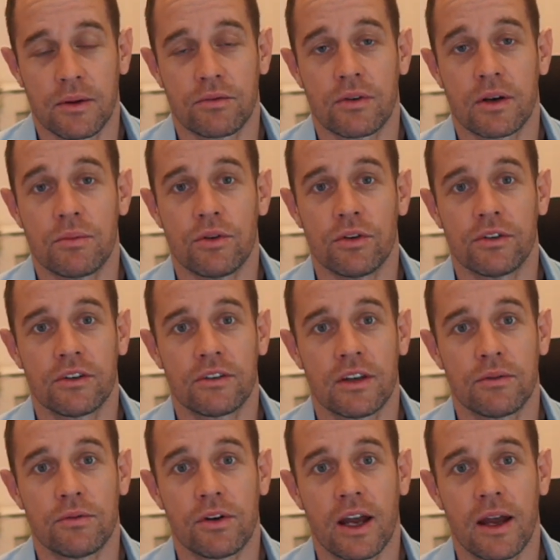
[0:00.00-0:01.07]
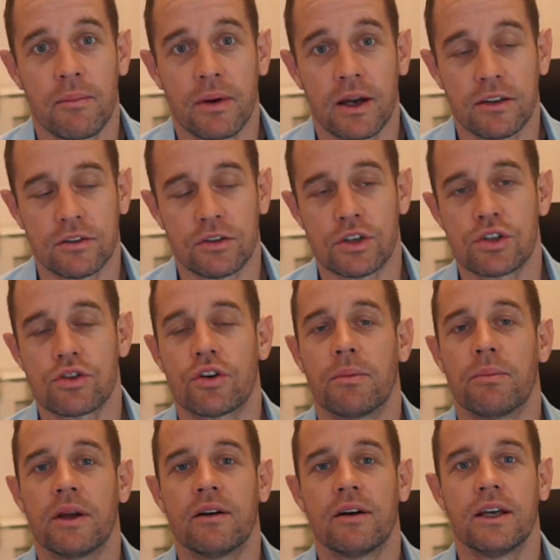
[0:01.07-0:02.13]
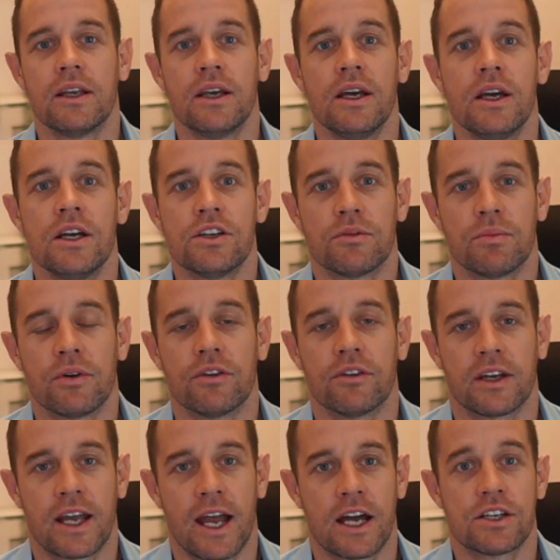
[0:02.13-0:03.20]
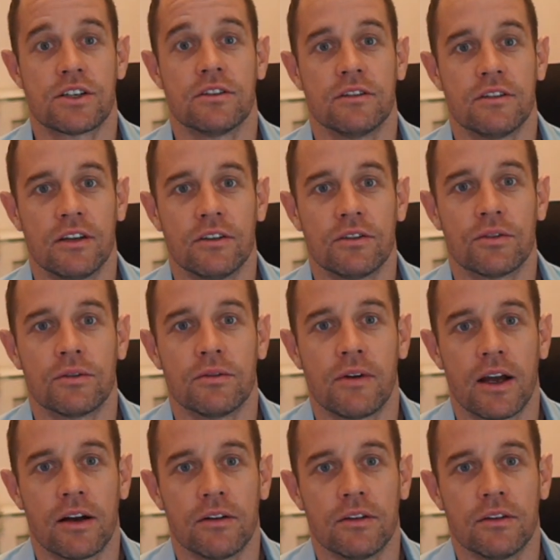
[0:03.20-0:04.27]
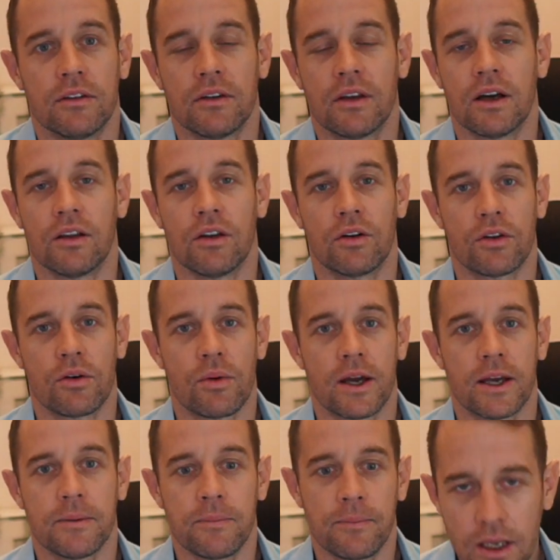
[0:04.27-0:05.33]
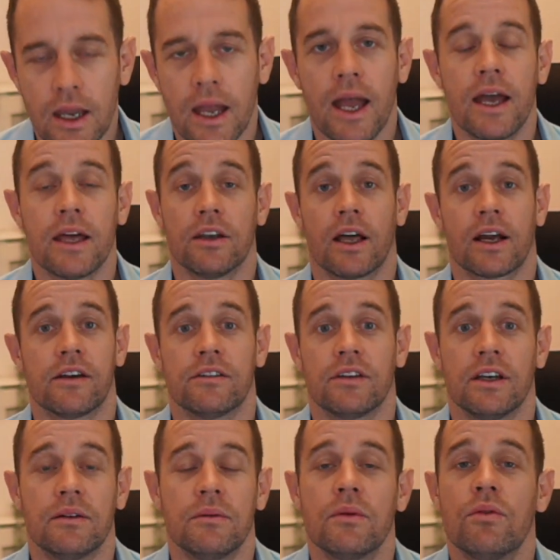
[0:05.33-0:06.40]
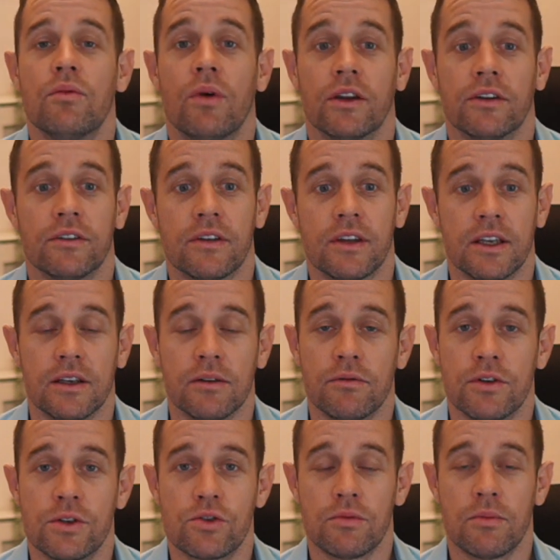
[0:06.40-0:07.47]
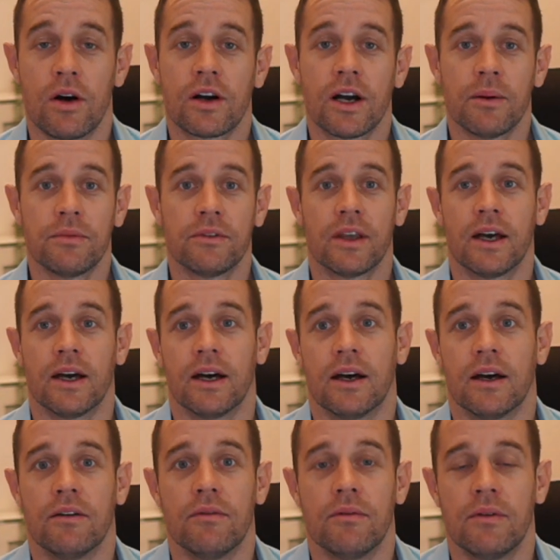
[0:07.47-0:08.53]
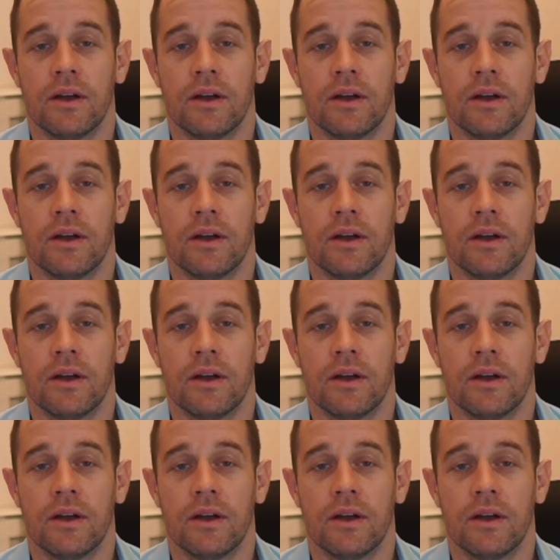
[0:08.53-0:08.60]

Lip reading: run more successful campaigns in a shorter period, just because it catches these sort of errors along the way. And like I said, once the visual mockups are